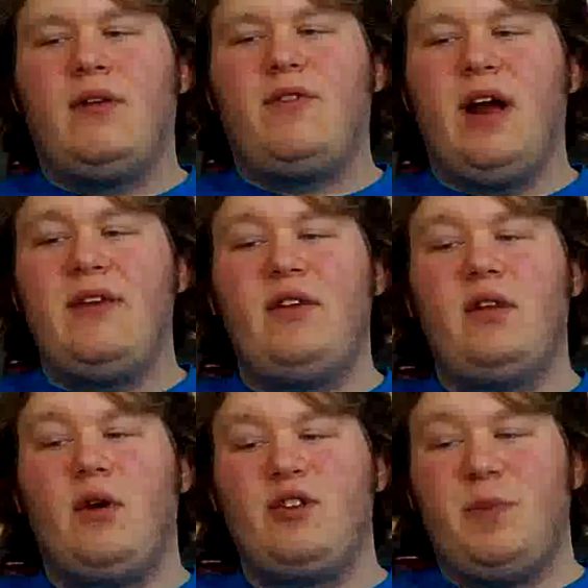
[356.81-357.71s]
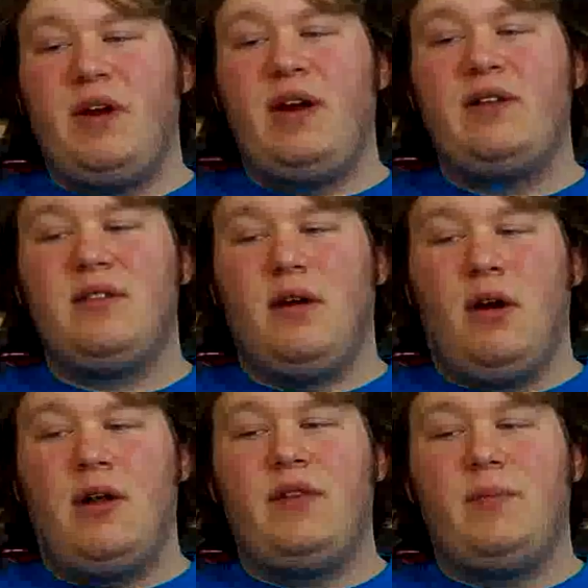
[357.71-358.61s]
For having no experience
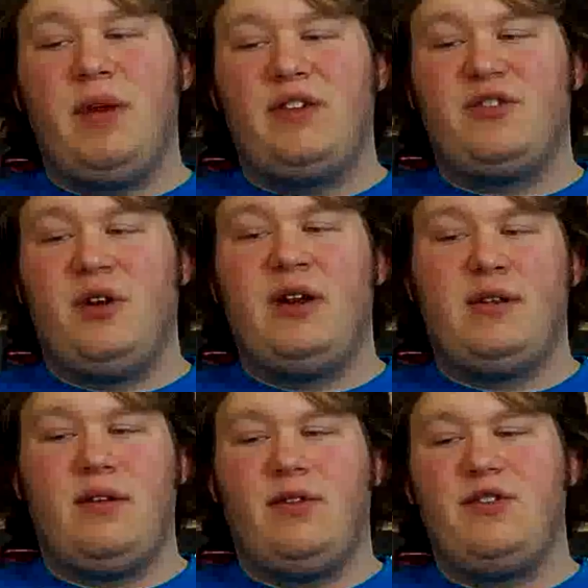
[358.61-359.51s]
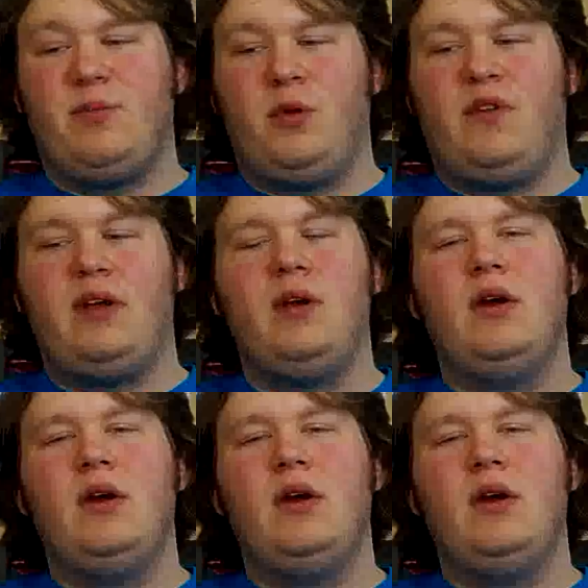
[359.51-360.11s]
on the big screen until this movie,